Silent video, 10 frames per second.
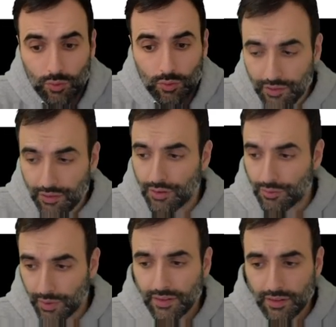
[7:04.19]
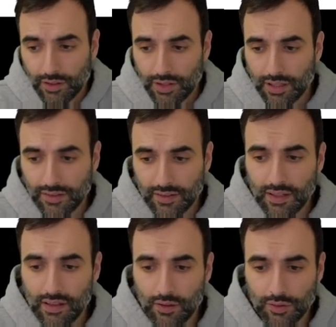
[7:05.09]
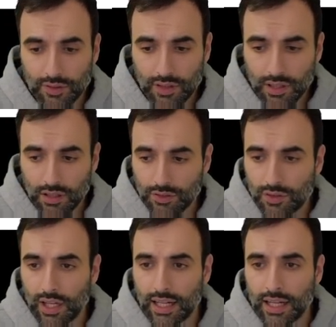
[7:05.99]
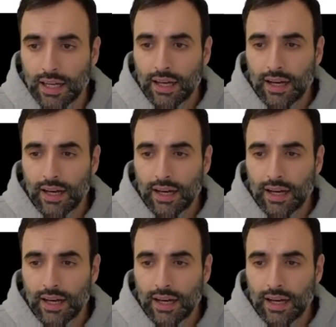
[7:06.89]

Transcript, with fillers: Whenever there's risk, you're going to see those yields getting